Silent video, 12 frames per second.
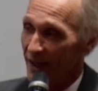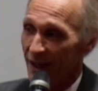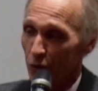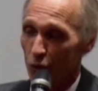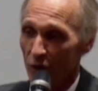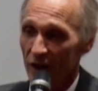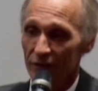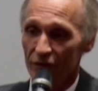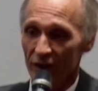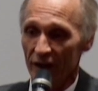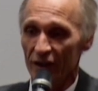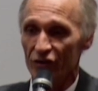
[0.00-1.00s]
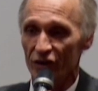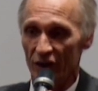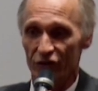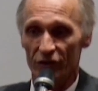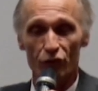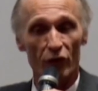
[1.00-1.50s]
get rid of the
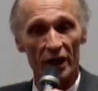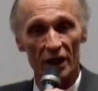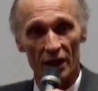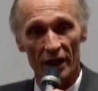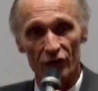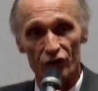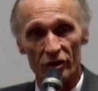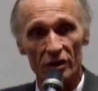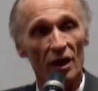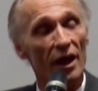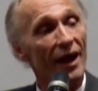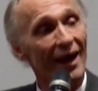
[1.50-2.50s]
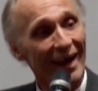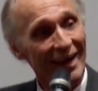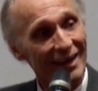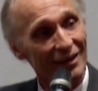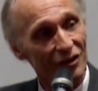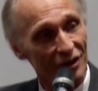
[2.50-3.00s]
excessive regulation
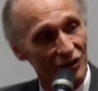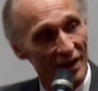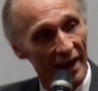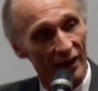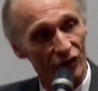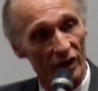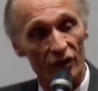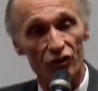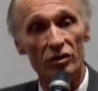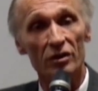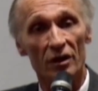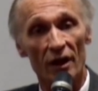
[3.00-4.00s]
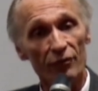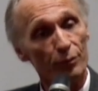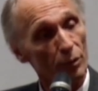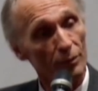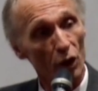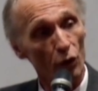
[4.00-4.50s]
and the taxation, and I've
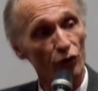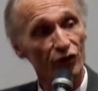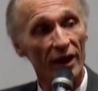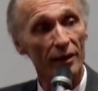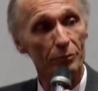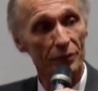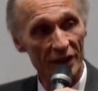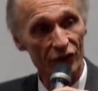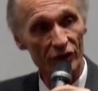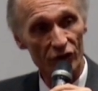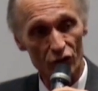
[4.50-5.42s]
proposed a business